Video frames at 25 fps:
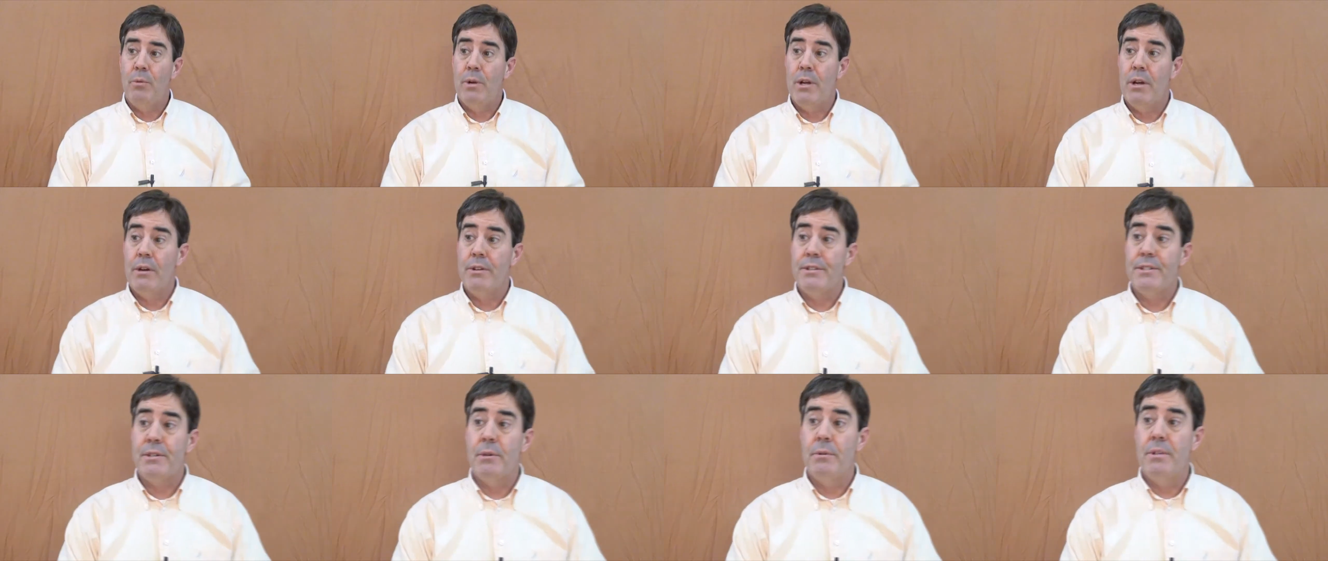we
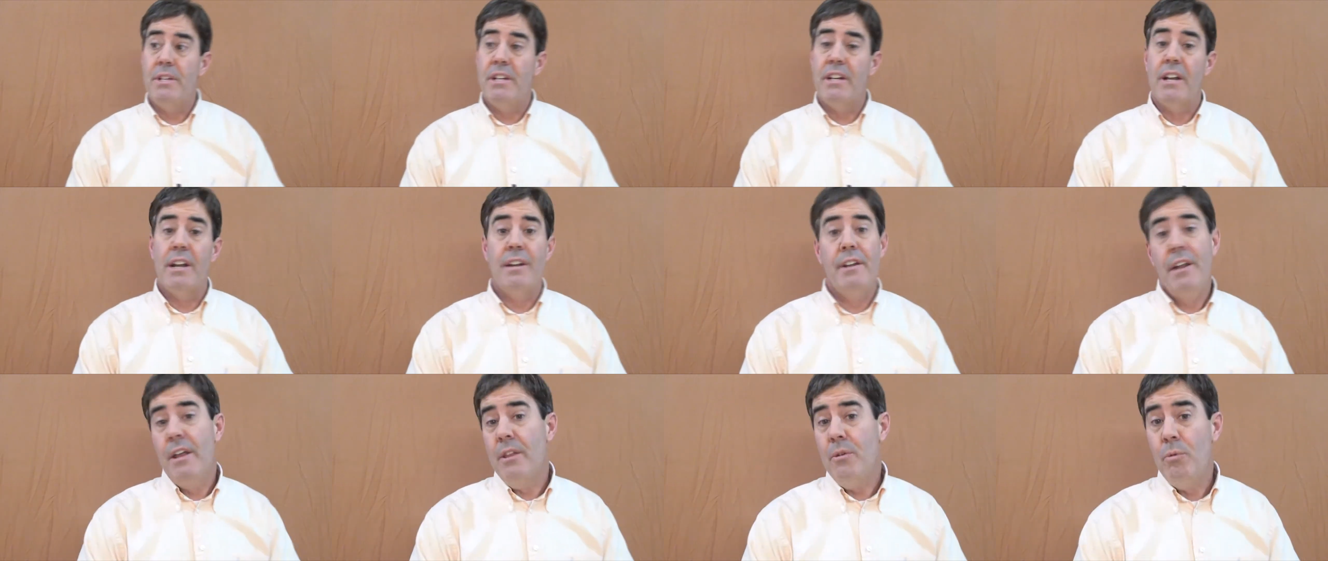also
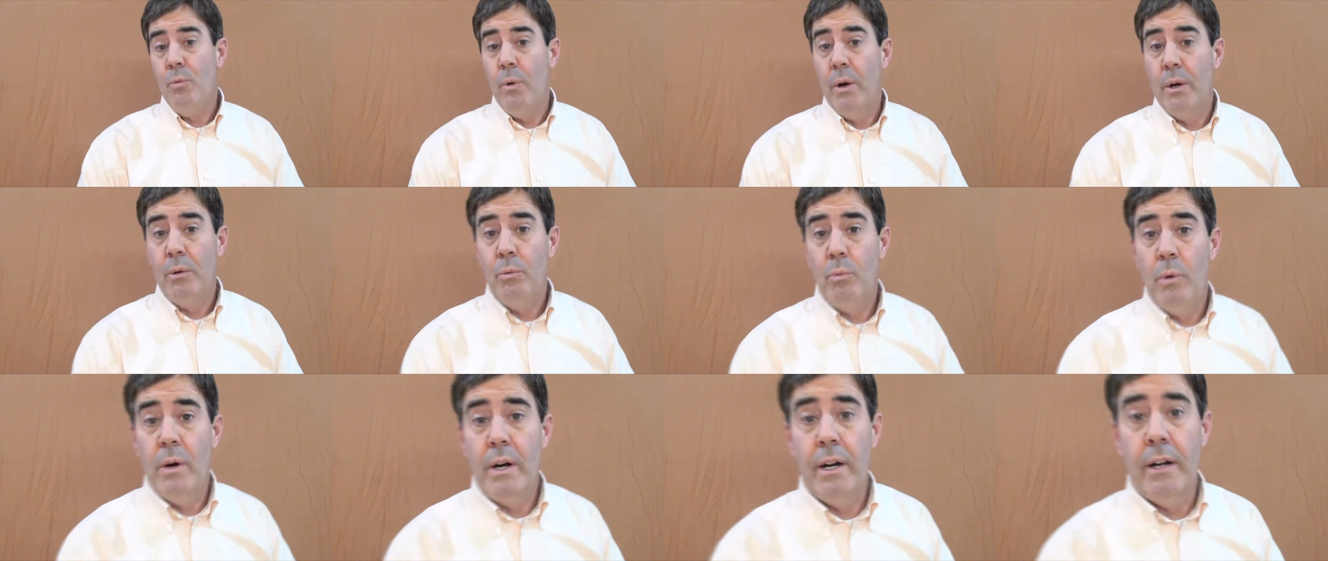did another
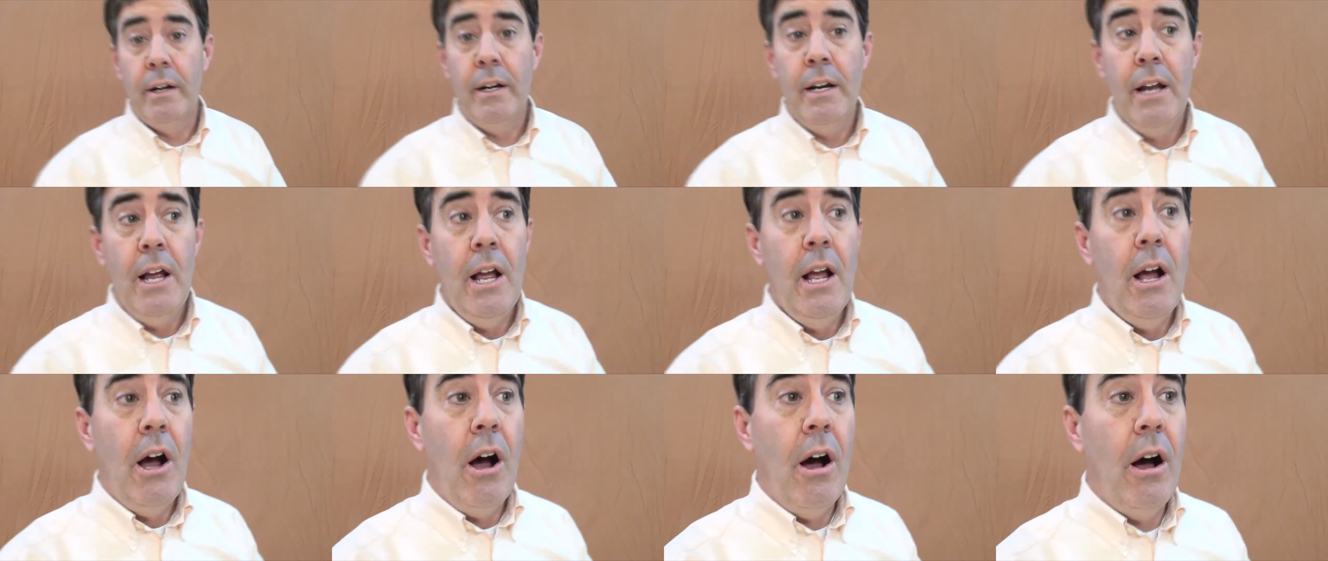one where
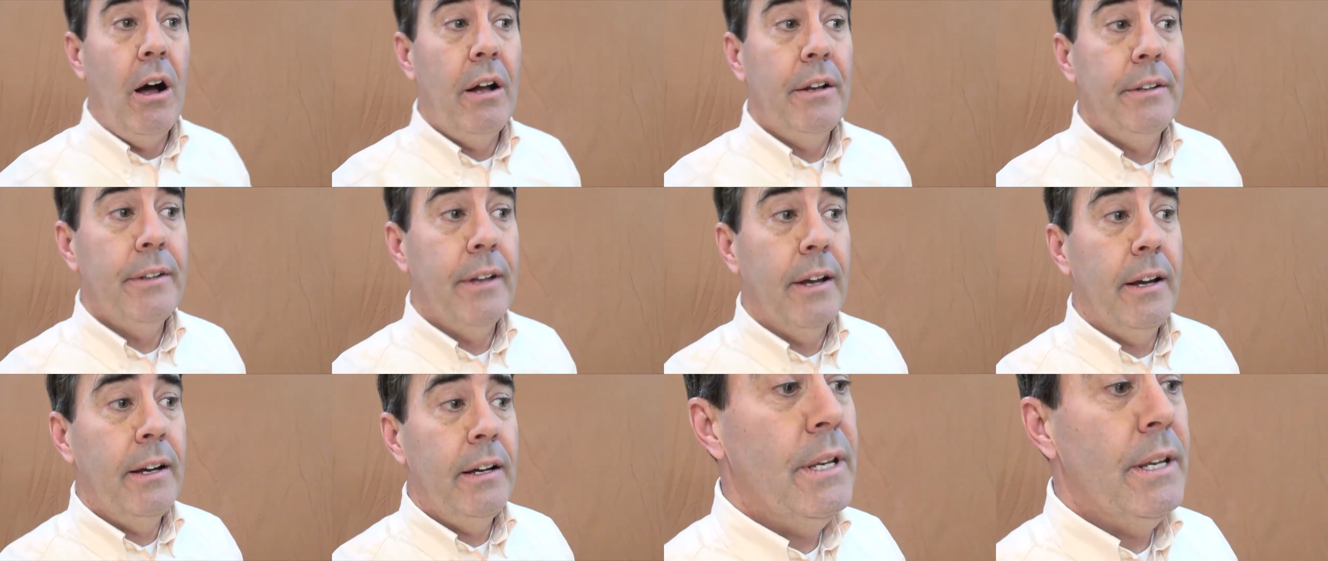
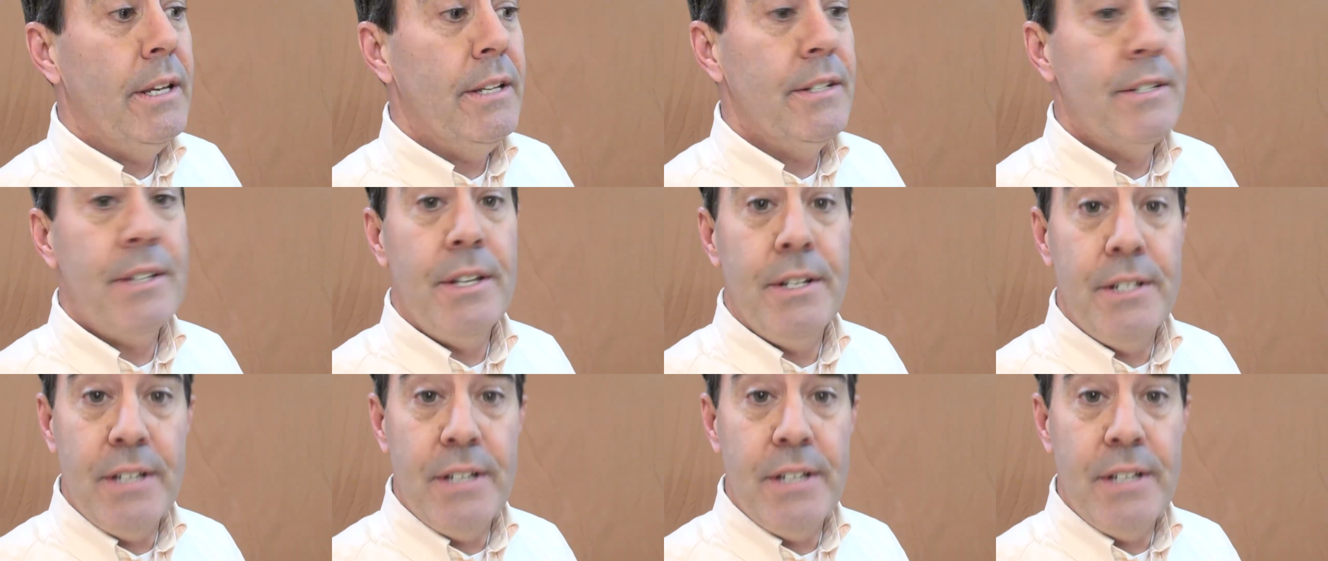Honda is the